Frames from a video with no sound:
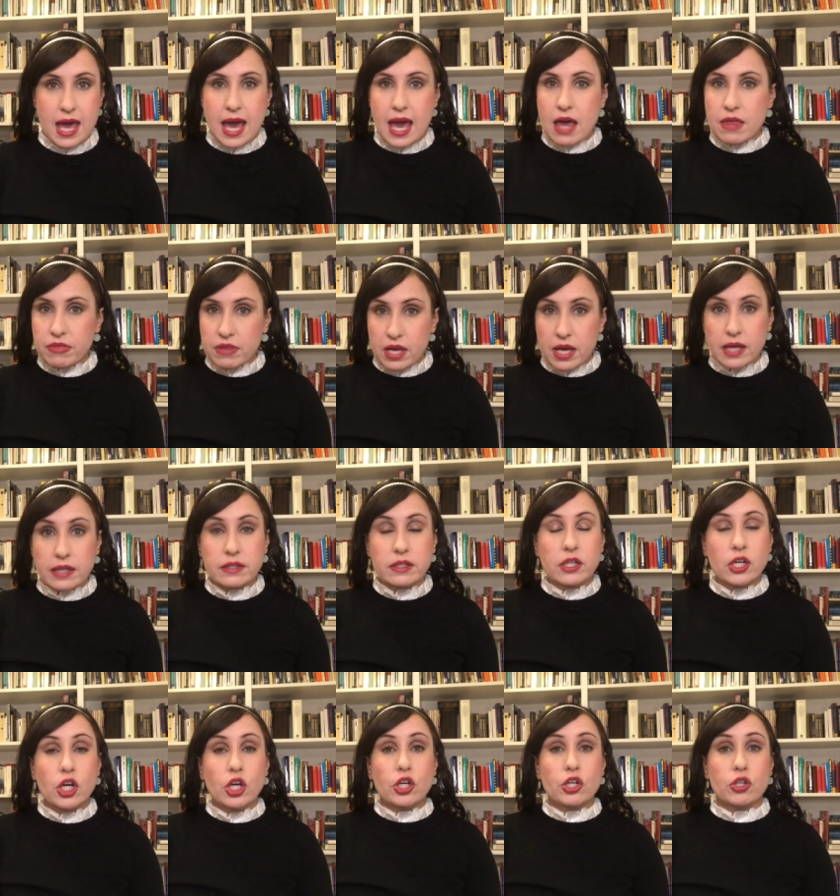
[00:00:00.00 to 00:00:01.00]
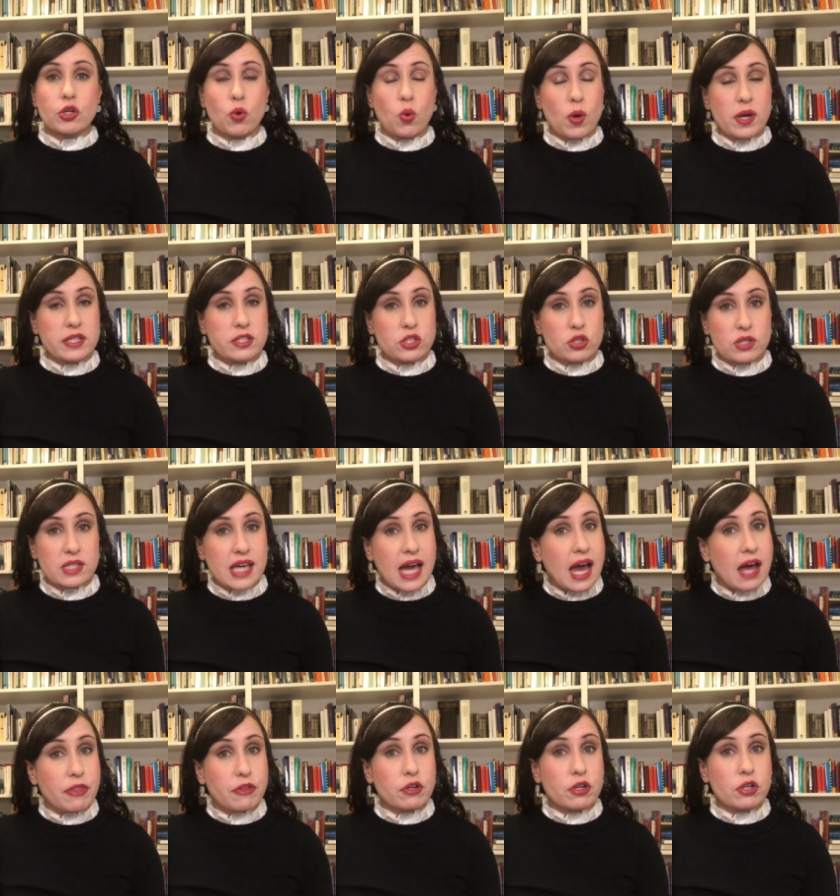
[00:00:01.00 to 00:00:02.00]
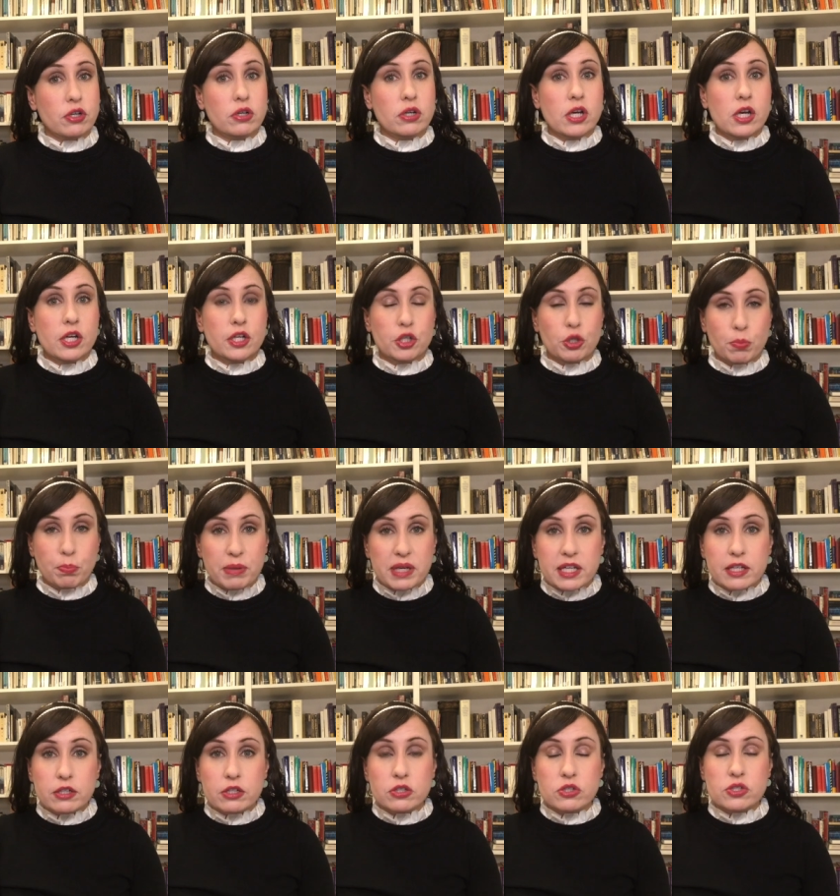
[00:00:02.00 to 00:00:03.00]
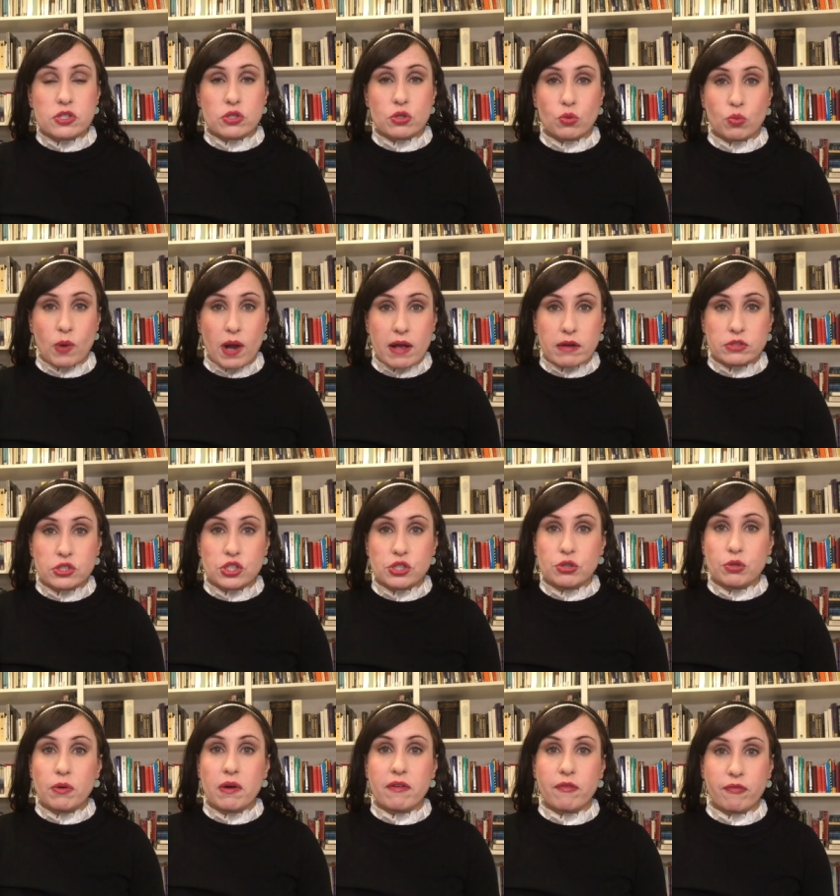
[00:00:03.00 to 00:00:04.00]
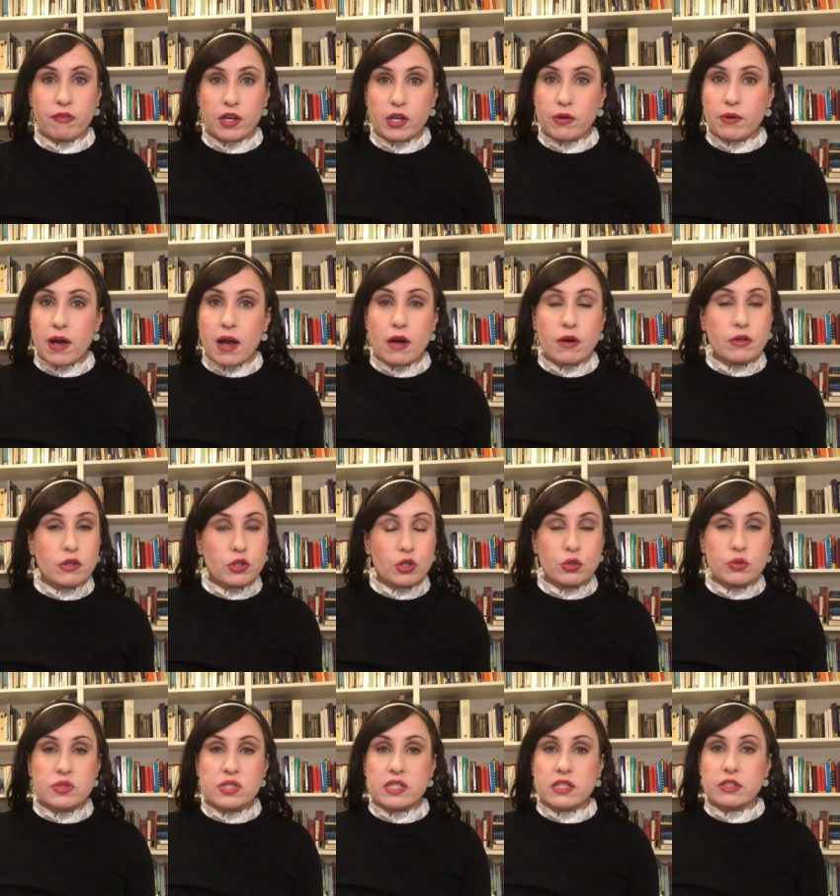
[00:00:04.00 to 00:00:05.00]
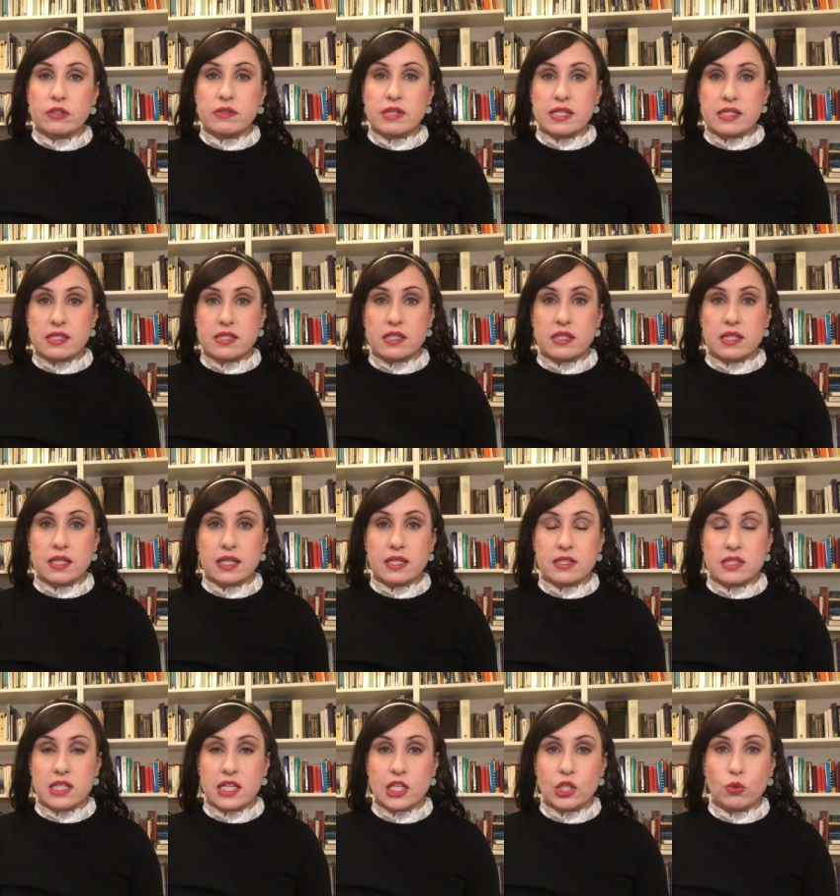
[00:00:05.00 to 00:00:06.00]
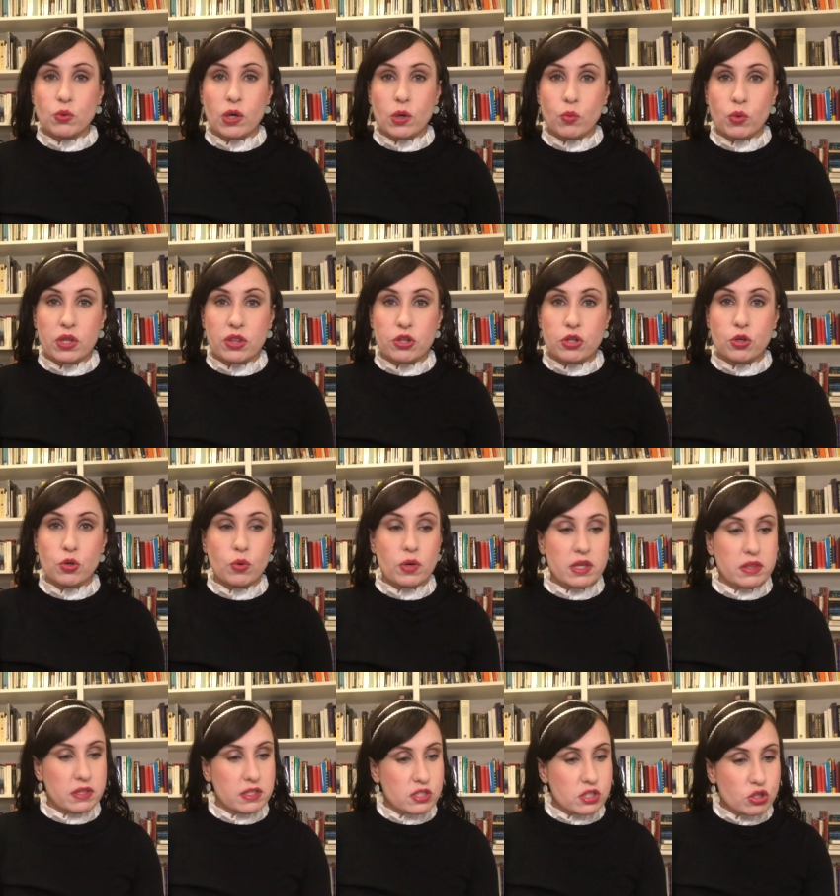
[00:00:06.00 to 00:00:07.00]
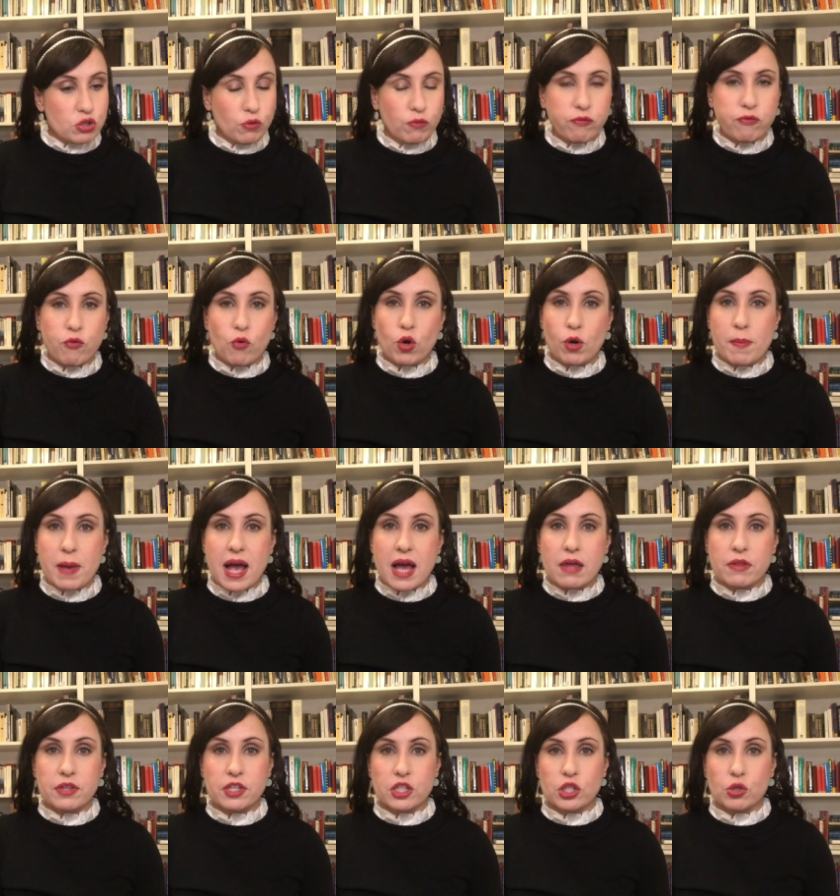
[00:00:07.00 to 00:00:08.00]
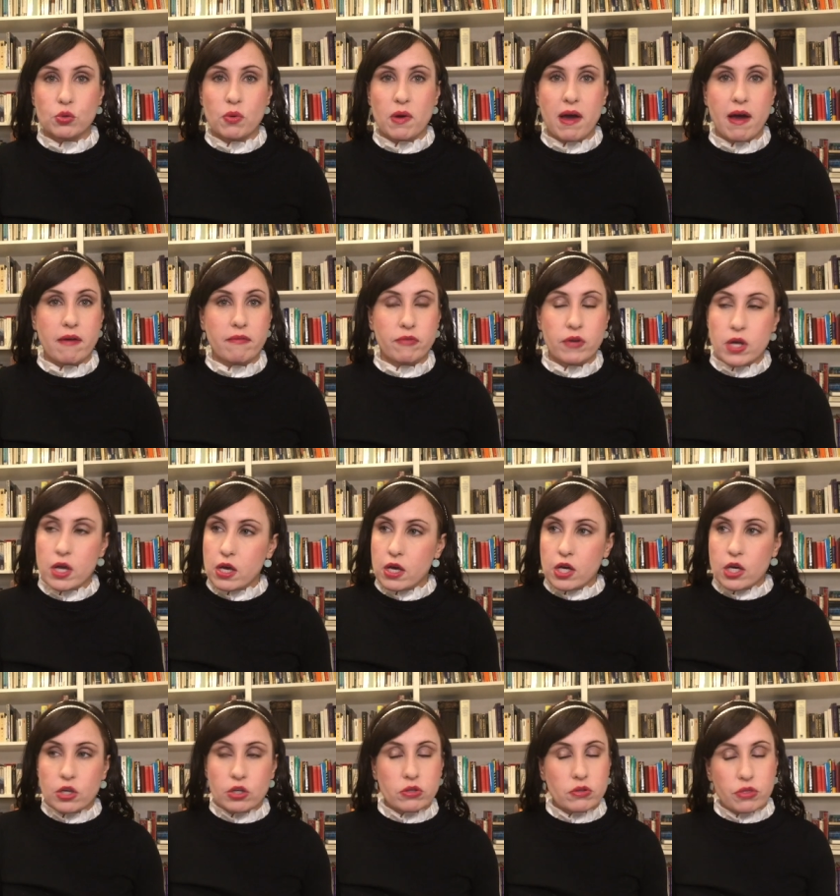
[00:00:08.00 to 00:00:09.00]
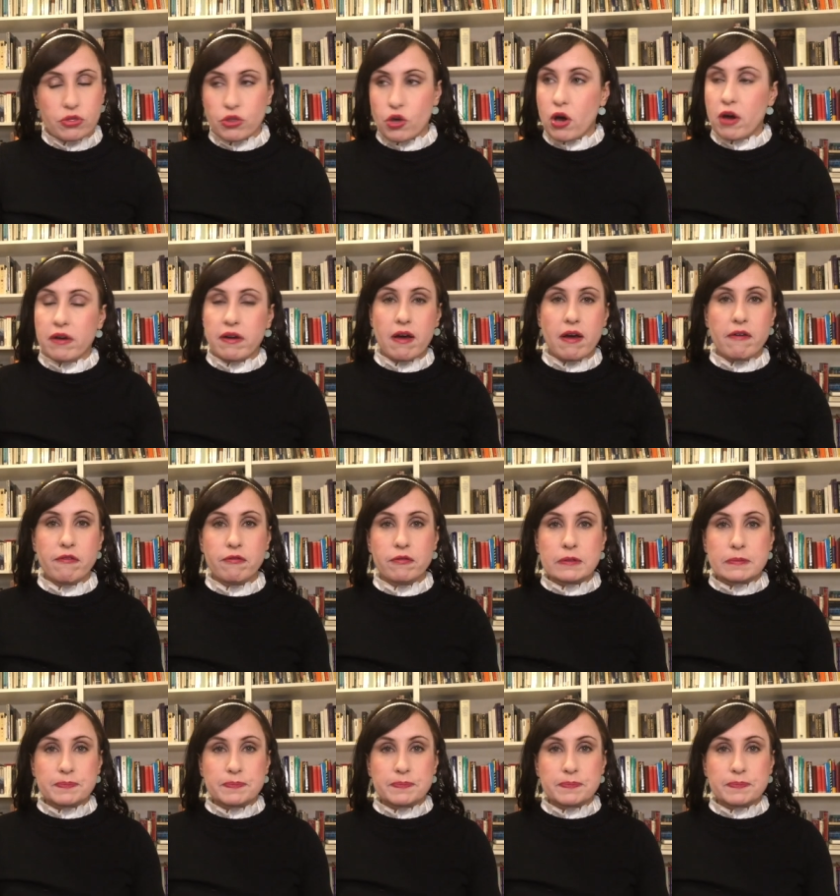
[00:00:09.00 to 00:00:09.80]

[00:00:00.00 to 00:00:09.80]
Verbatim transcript: And then you're going to gather your peers around you and figure out who's interested in continuing with you in this new format that you have thought of